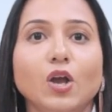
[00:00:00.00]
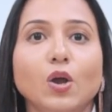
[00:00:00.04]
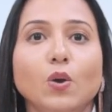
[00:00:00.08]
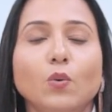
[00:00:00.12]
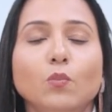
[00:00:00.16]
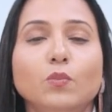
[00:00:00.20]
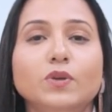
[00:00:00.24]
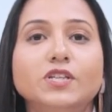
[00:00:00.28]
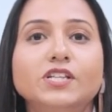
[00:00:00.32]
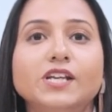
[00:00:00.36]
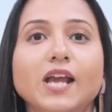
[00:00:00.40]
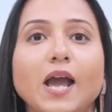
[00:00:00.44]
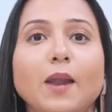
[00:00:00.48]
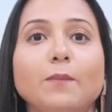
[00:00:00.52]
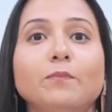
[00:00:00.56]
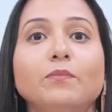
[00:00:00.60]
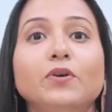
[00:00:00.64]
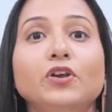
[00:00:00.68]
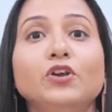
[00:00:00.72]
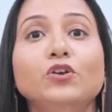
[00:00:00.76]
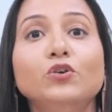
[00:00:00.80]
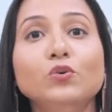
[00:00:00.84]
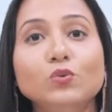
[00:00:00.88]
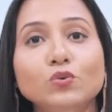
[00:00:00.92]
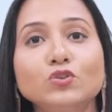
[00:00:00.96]
which can be
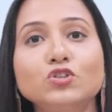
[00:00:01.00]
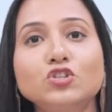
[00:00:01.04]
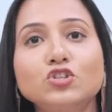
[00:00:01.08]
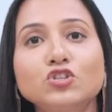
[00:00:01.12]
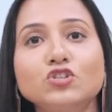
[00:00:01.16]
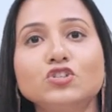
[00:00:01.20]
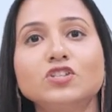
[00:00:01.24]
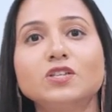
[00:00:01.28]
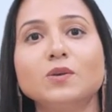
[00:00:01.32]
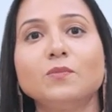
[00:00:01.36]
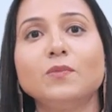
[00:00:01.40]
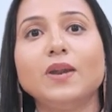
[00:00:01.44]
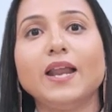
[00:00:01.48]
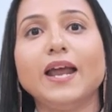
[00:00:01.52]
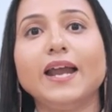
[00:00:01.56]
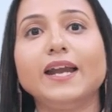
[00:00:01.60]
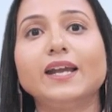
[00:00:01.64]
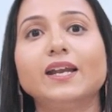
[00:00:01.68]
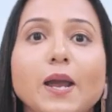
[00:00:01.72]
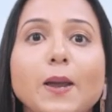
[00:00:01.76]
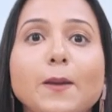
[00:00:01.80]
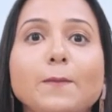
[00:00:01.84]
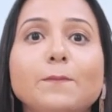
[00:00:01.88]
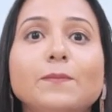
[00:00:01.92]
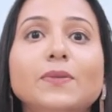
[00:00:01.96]
used to
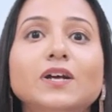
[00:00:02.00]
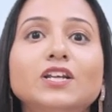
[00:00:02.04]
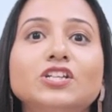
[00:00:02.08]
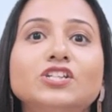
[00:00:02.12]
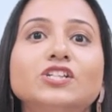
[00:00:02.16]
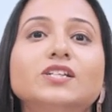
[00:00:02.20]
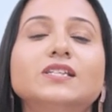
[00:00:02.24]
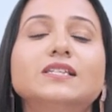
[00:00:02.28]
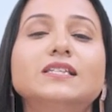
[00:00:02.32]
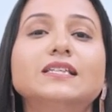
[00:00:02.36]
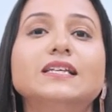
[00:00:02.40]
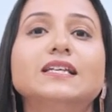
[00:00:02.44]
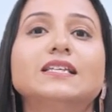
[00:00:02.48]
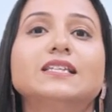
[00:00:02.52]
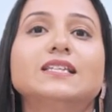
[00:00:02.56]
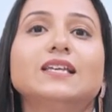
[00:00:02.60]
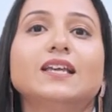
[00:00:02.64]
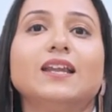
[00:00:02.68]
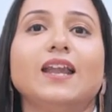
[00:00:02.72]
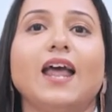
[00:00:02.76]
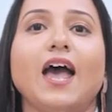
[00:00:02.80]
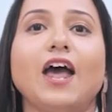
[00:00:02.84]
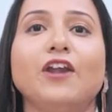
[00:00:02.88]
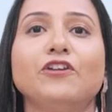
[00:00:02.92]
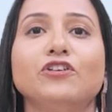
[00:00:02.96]
simulate emergency
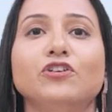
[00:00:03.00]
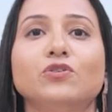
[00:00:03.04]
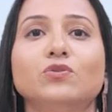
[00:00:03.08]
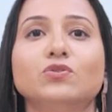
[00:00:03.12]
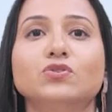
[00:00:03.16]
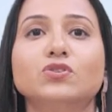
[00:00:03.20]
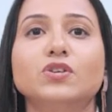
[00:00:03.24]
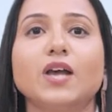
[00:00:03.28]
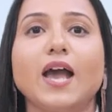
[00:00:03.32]
scenarios